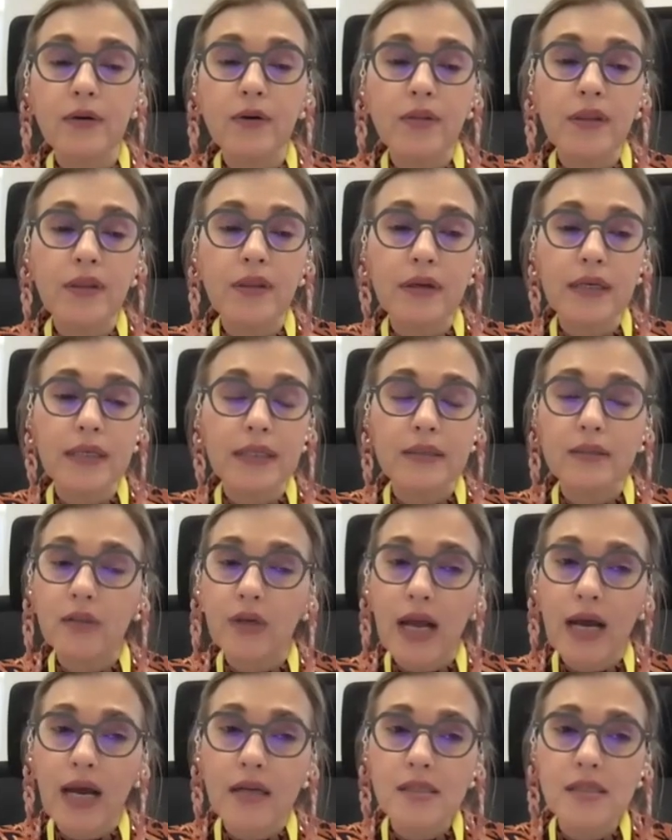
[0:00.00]
other
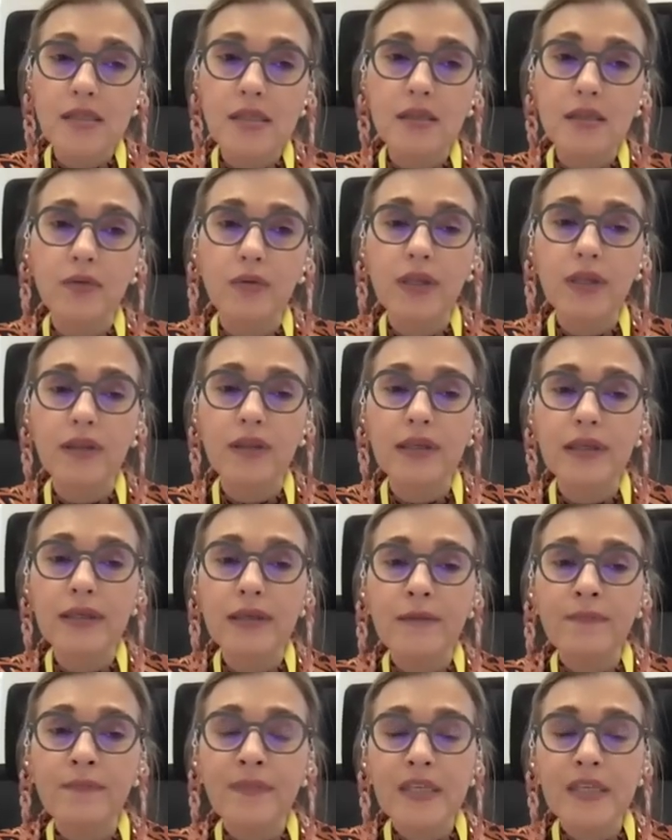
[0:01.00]
drugs with
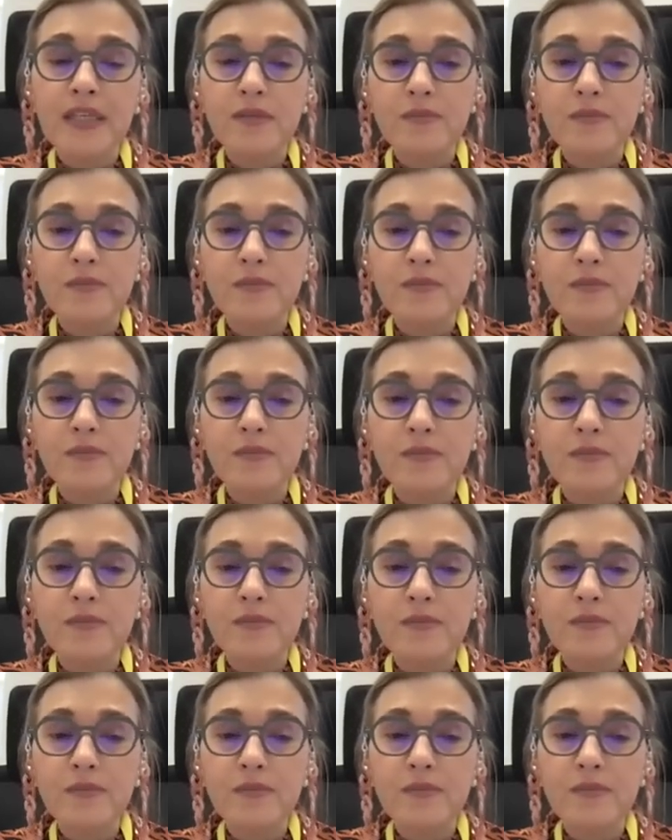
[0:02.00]
specific
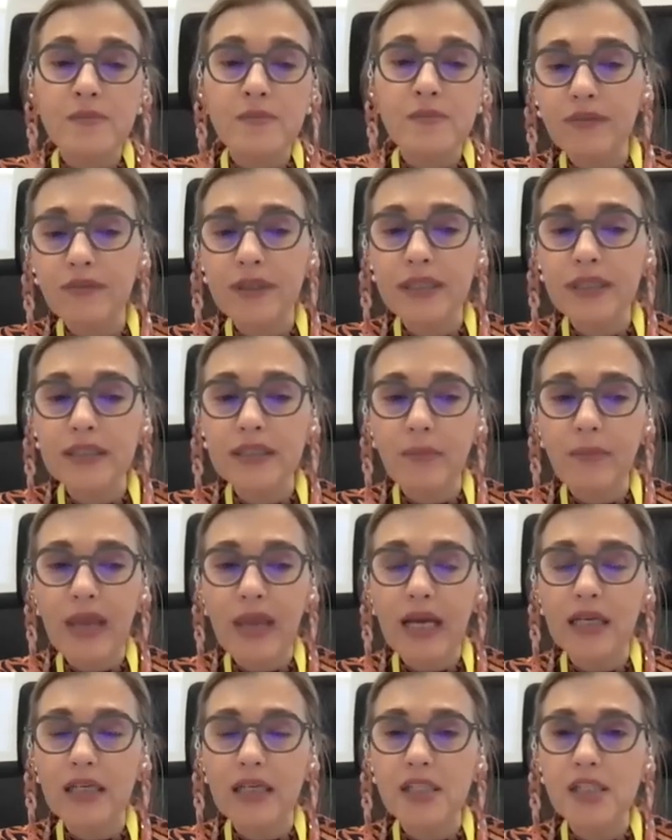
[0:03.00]
with different
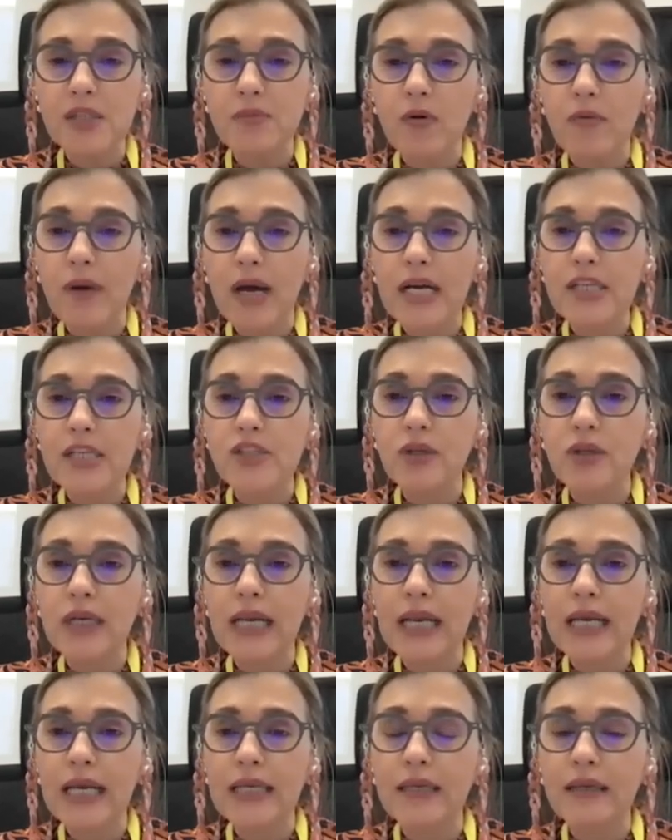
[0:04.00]
mechanism of action,
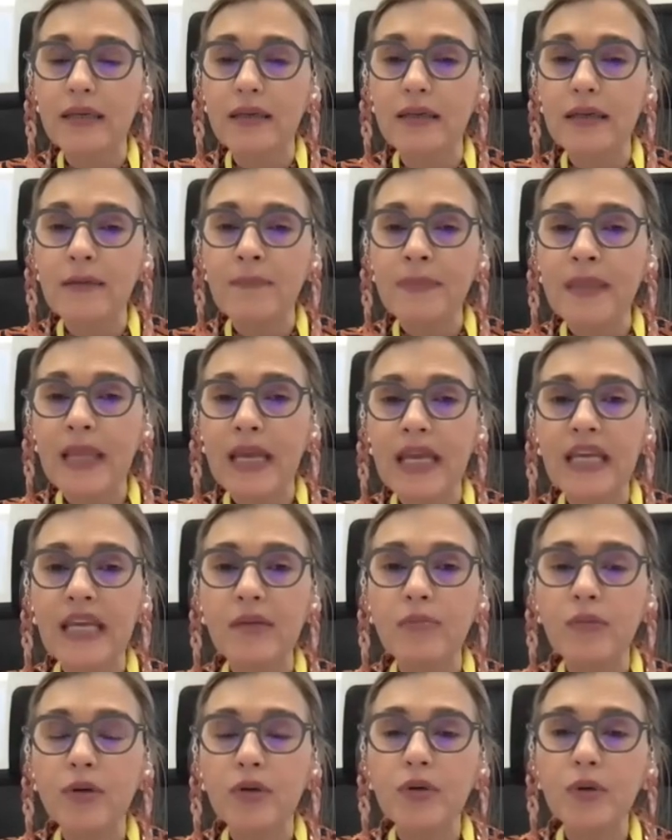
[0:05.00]
like a
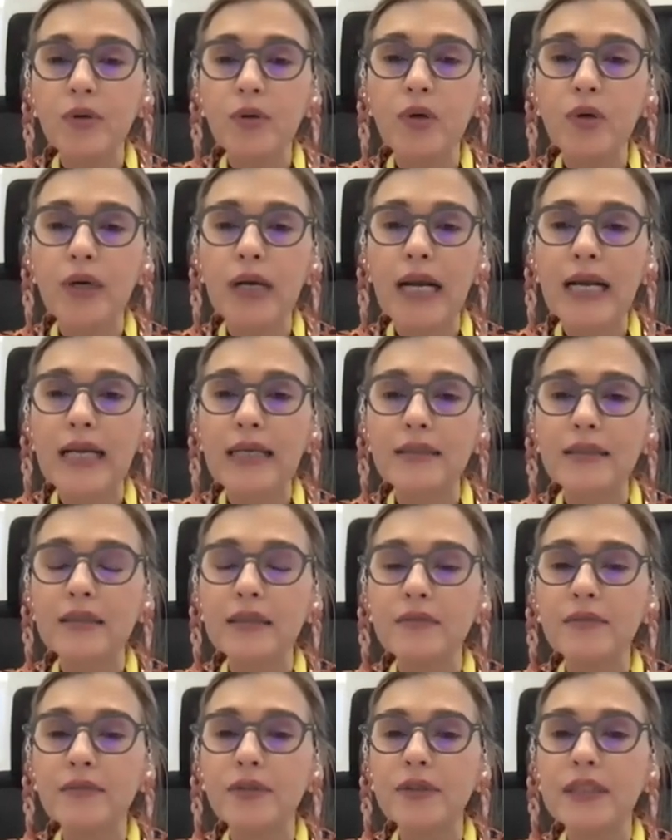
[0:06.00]
monoclonal
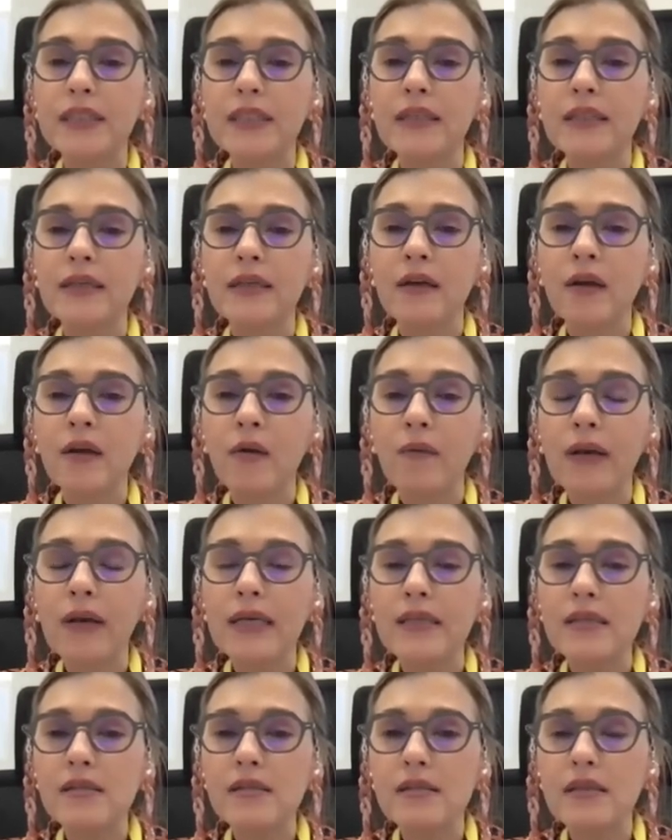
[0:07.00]
antibody
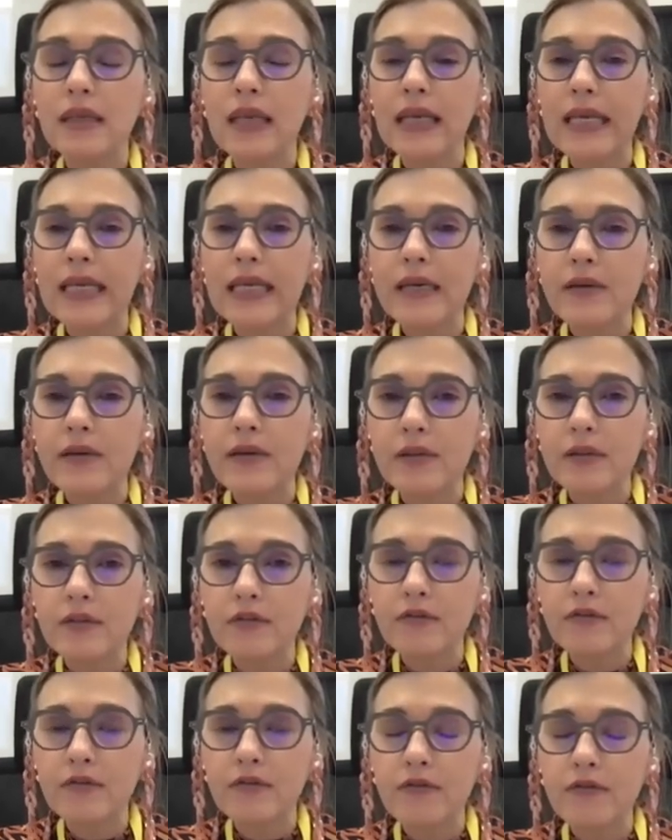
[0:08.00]
releasing
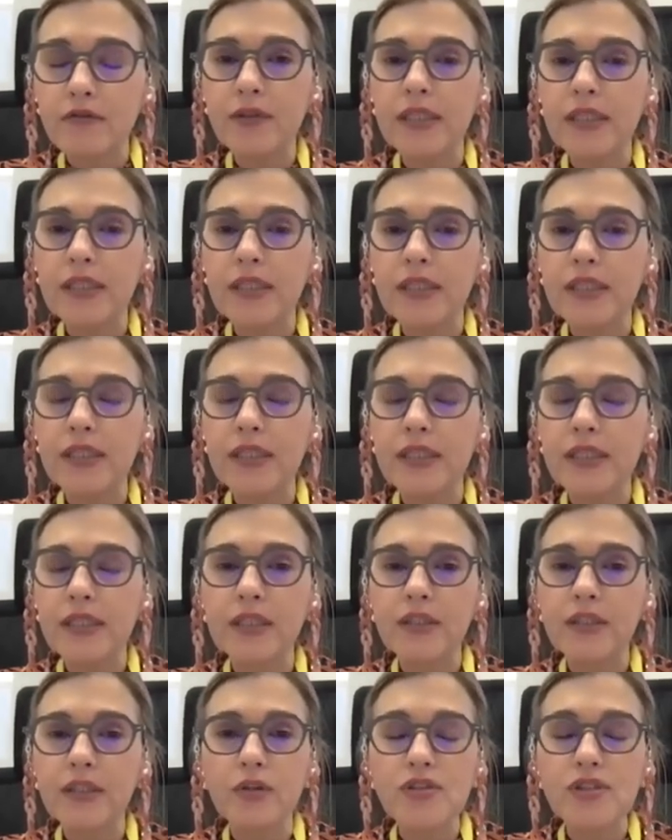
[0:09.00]
interferon into the
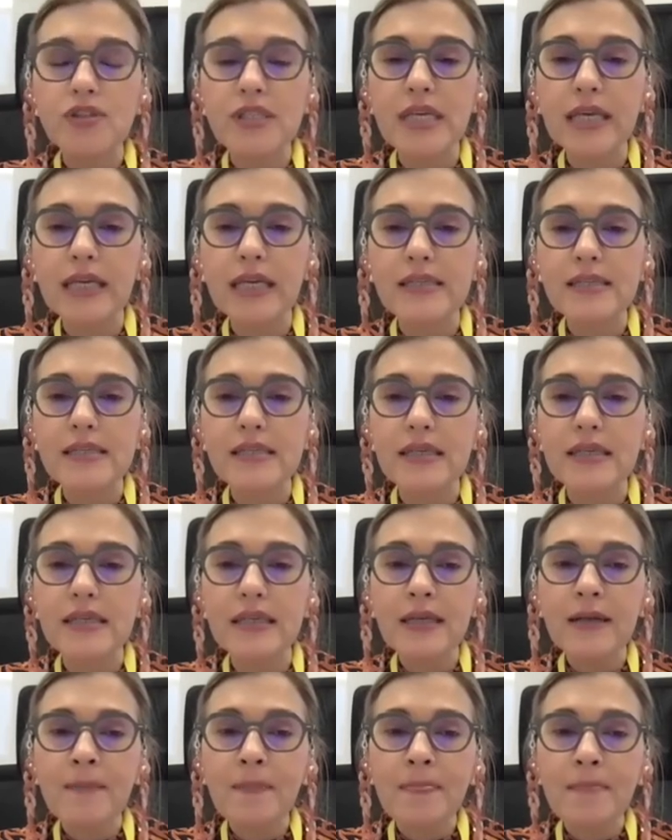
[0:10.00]
tumor cells,
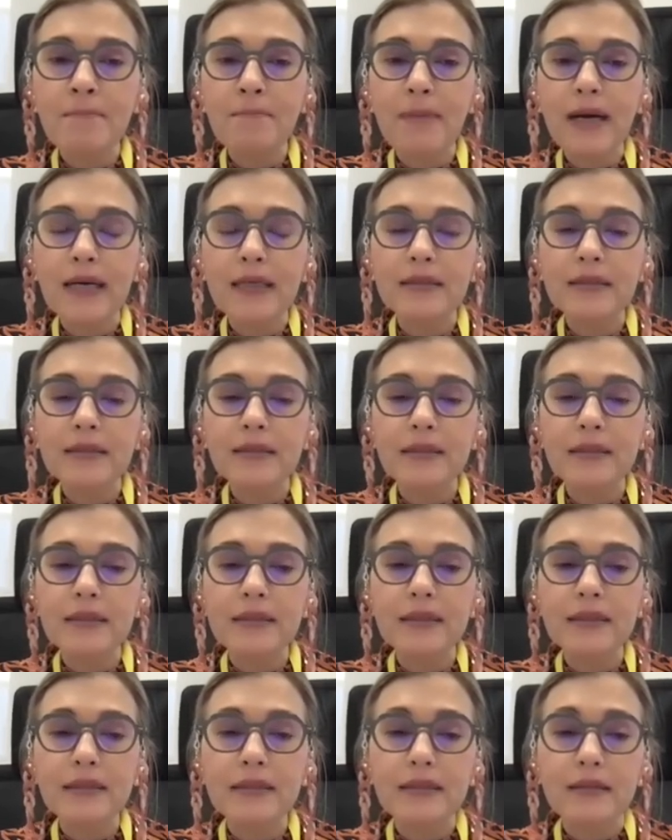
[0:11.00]
but
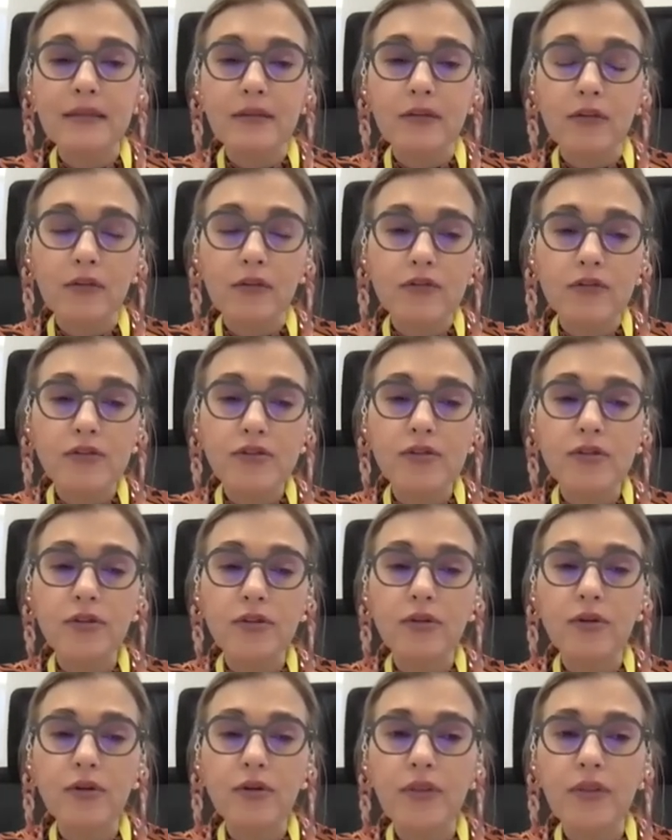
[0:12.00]

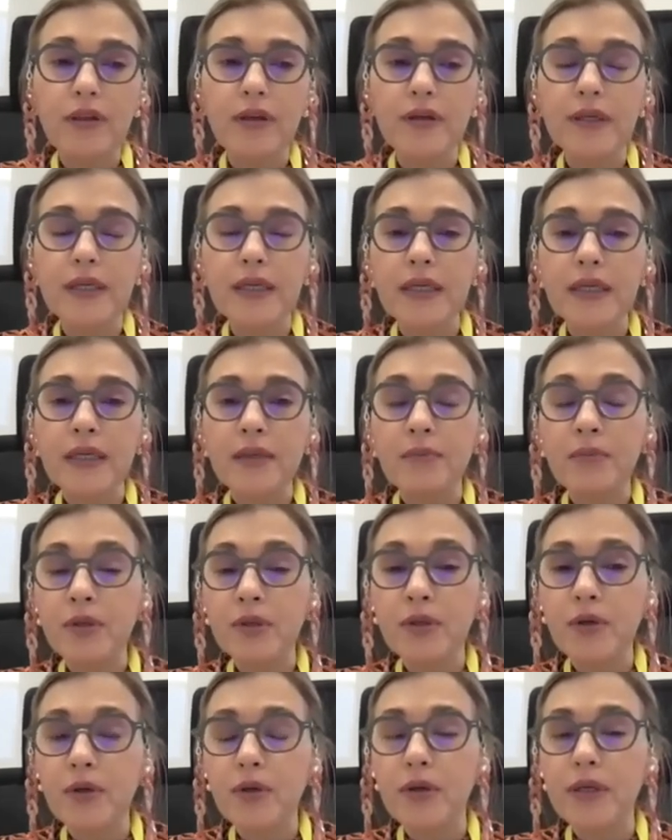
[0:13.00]
also other
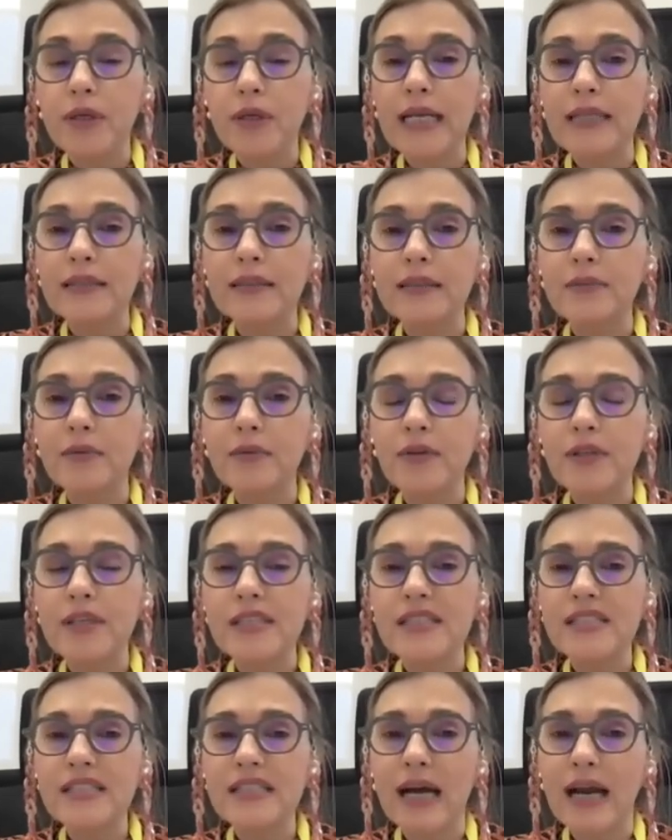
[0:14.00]
monoclonal
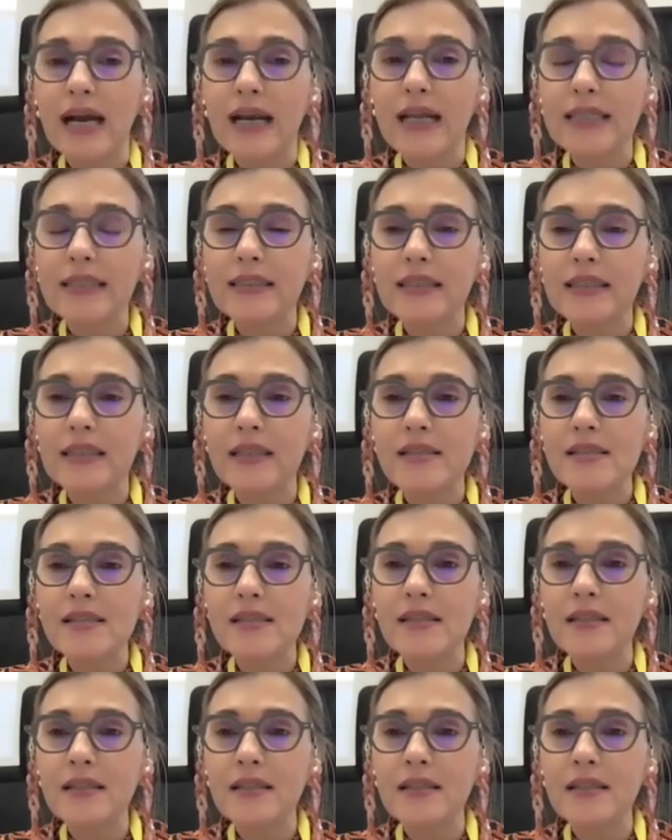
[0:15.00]
antibodies targeting